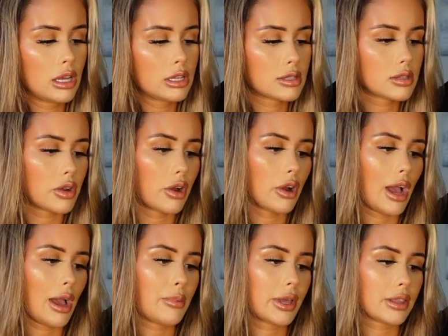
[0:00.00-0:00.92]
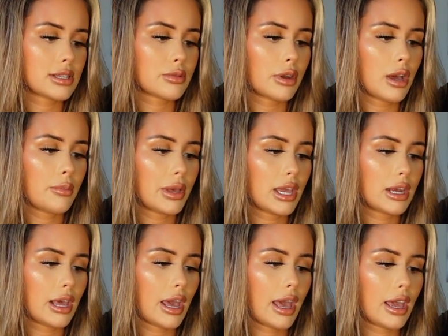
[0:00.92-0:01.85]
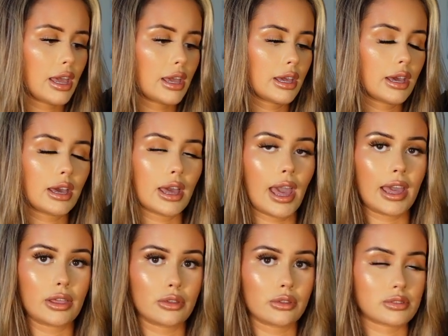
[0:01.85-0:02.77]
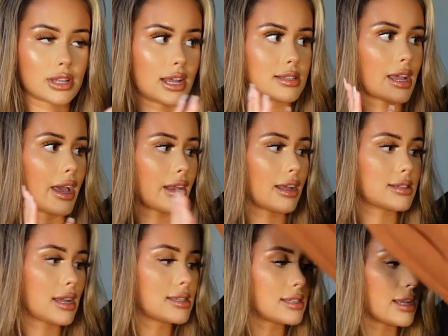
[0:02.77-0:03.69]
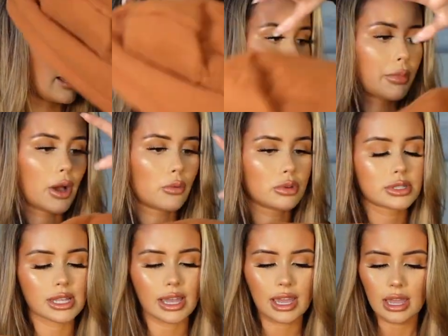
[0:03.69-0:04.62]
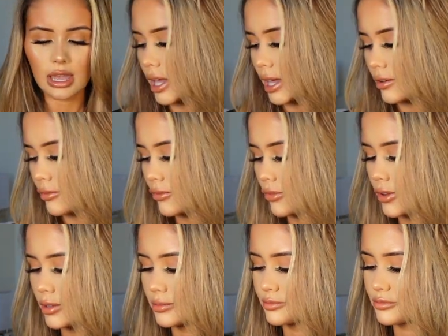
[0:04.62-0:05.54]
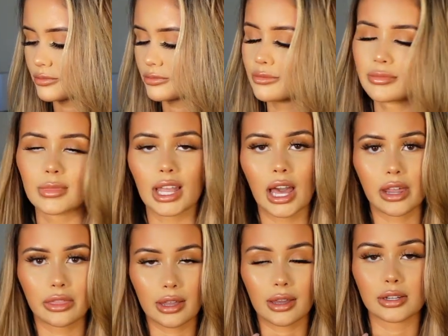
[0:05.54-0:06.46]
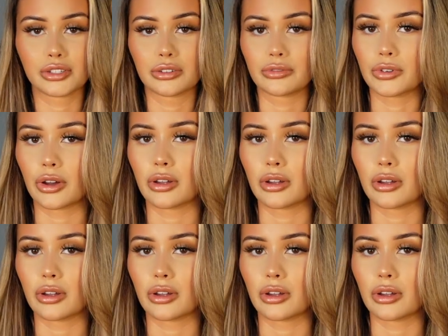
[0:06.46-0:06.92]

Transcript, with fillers: So I picked this one up in a AU size 8 as I said, but we'll see if I think I should have